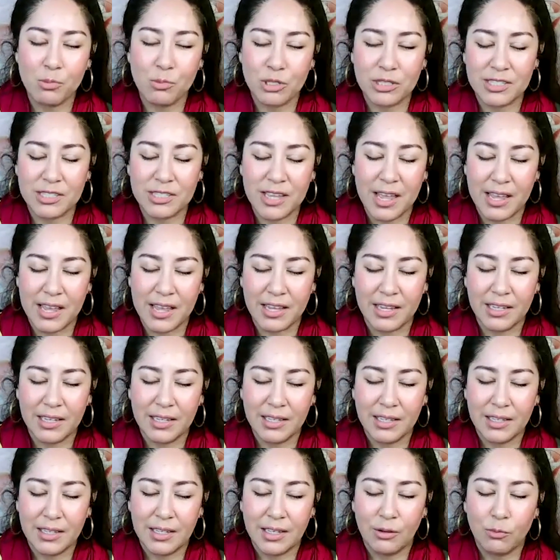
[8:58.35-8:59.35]
would say,
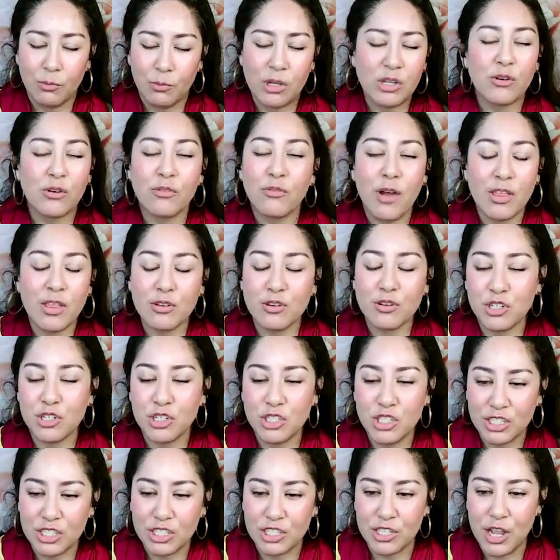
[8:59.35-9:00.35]
well, your father
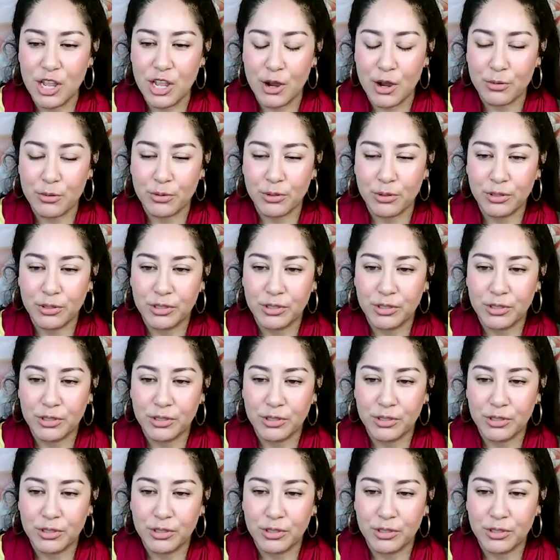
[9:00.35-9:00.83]
should just know.